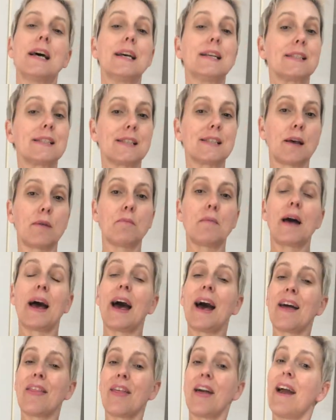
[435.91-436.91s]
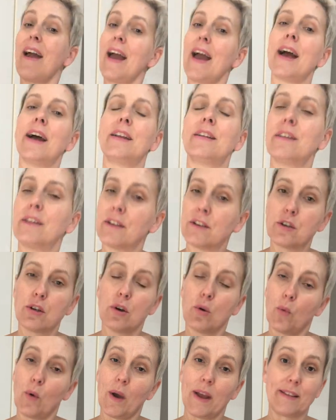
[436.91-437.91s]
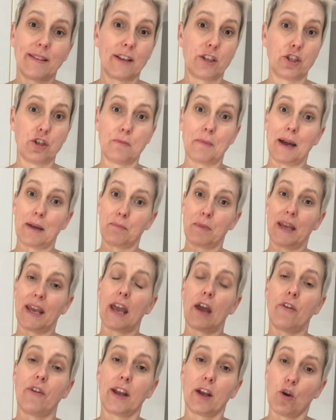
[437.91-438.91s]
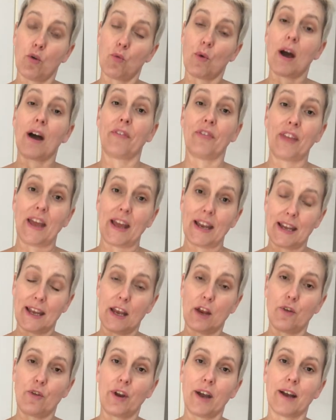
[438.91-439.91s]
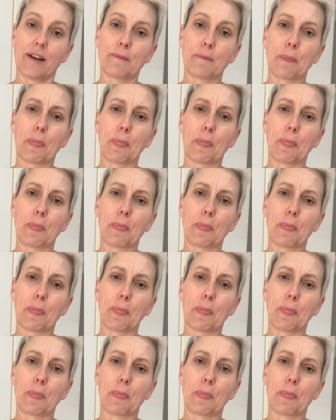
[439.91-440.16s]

some other added weight that you might be carrying around that area.